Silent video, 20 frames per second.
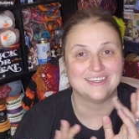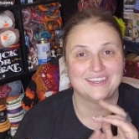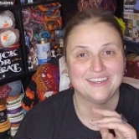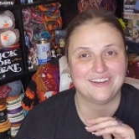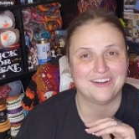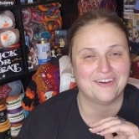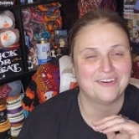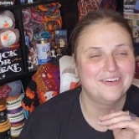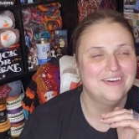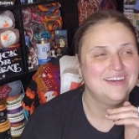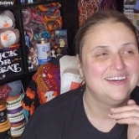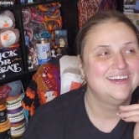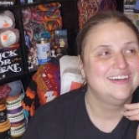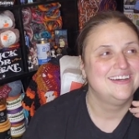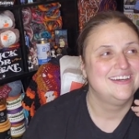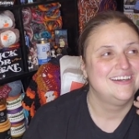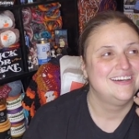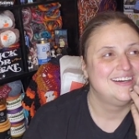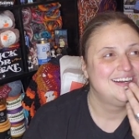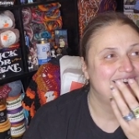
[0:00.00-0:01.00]
You know,
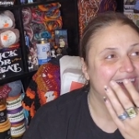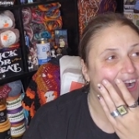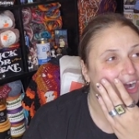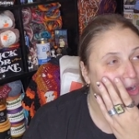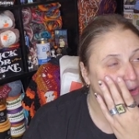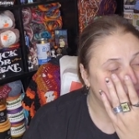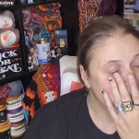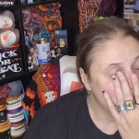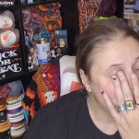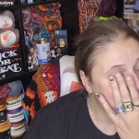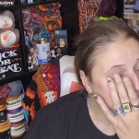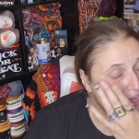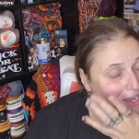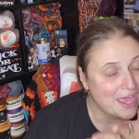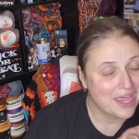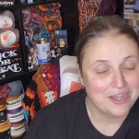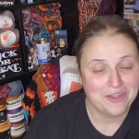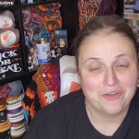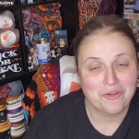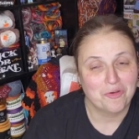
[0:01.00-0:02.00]
um, and
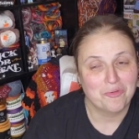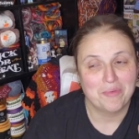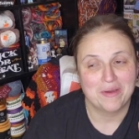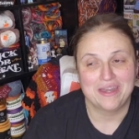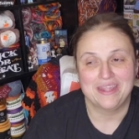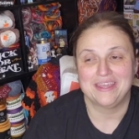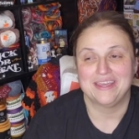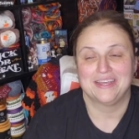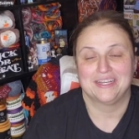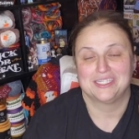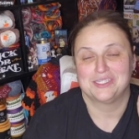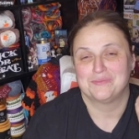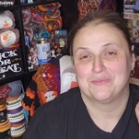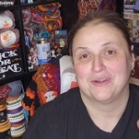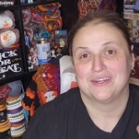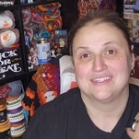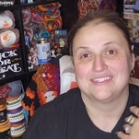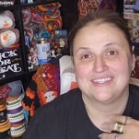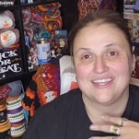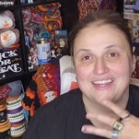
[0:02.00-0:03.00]
and nobody
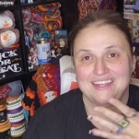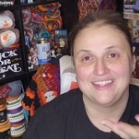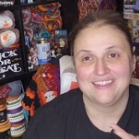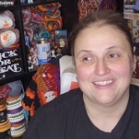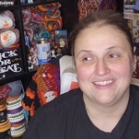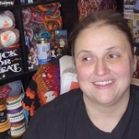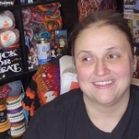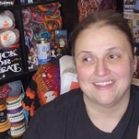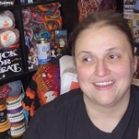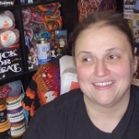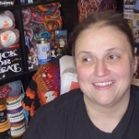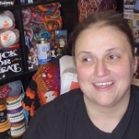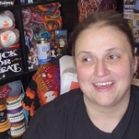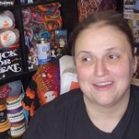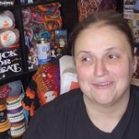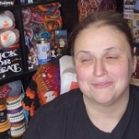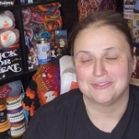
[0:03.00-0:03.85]
expressed anything like that,